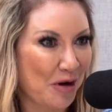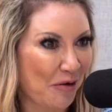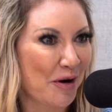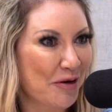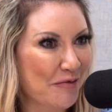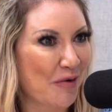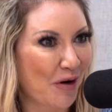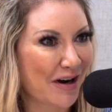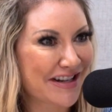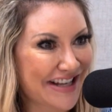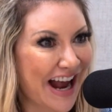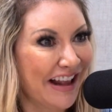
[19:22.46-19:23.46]
recruit
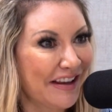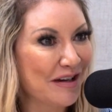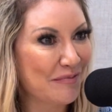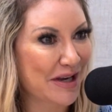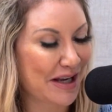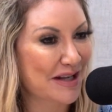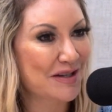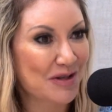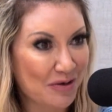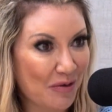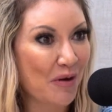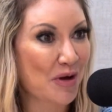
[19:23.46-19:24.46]
more talent because
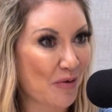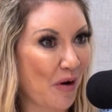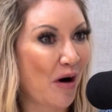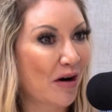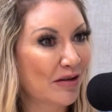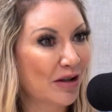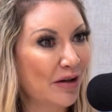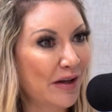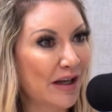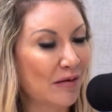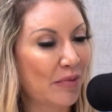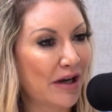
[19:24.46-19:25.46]
you you are
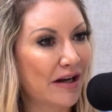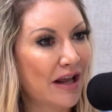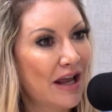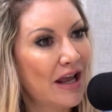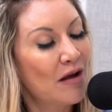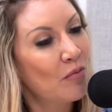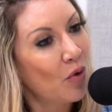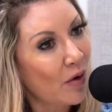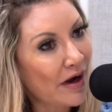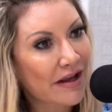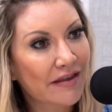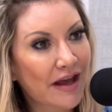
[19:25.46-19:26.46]
looking. But
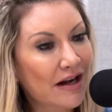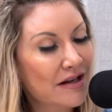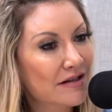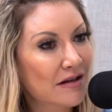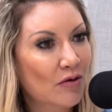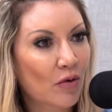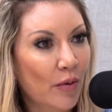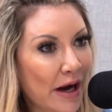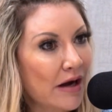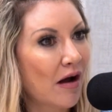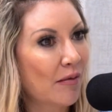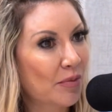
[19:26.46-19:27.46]
boy, that is a
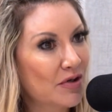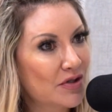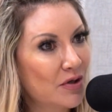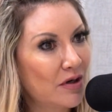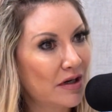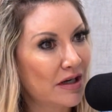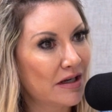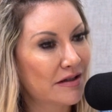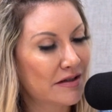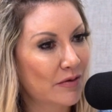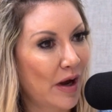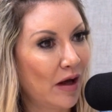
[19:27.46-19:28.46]
great opportunity
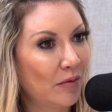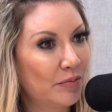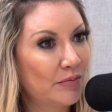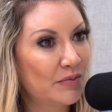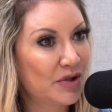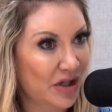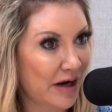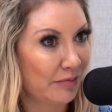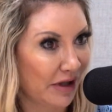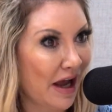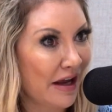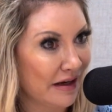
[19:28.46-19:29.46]
to help
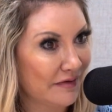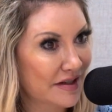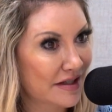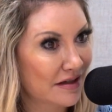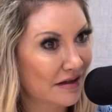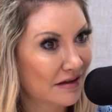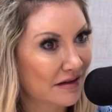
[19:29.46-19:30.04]
shape lives.